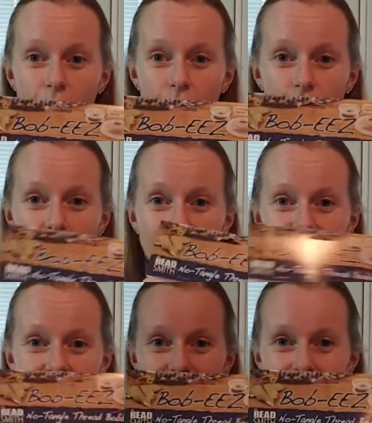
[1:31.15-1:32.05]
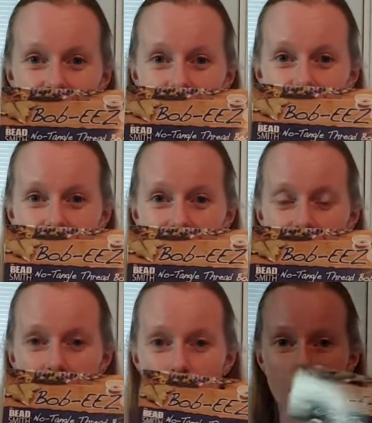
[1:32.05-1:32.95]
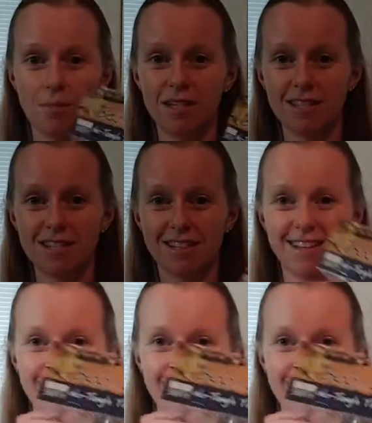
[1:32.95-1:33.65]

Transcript: would be these bobbins.